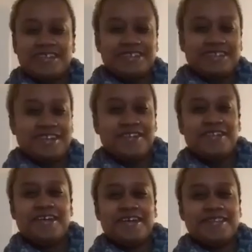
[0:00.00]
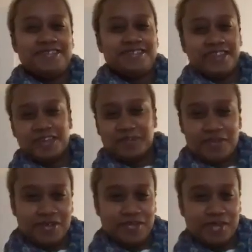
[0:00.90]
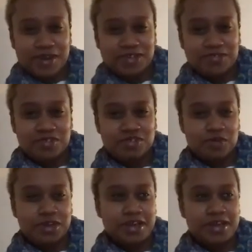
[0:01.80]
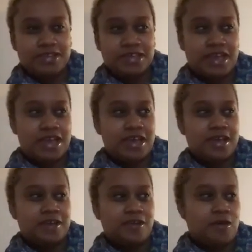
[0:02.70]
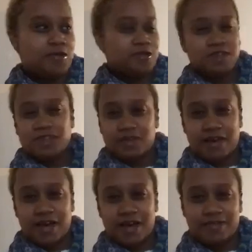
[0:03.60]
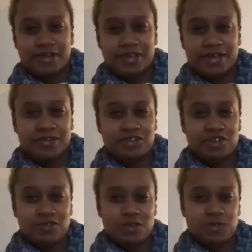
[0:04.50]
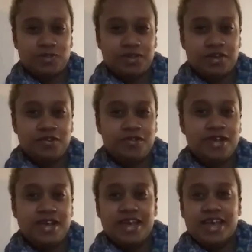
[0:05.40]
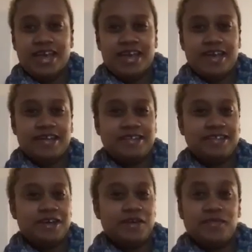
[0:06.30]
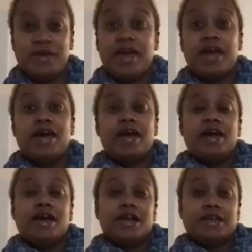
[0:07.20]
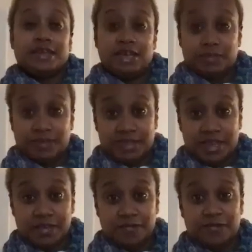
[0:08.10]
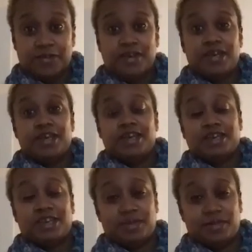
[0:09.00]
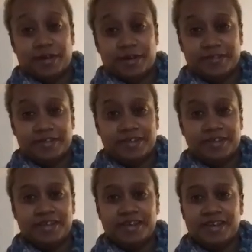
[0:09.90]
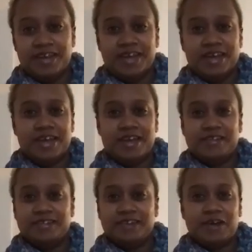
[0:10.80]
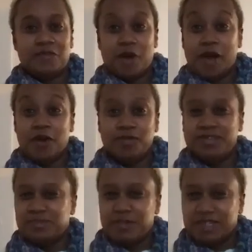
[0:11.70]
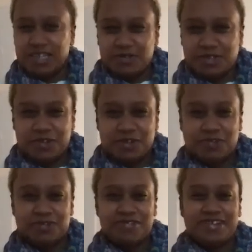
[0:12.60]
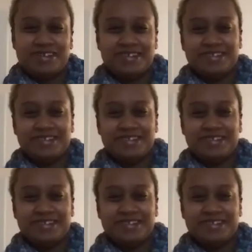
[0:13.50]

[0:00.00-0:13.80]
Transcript: Janelle, thank you very much for joining us. And all those things we'll have in the show notes below. And keep safe, keep healthy. And I hope to speak to you soon. This was great.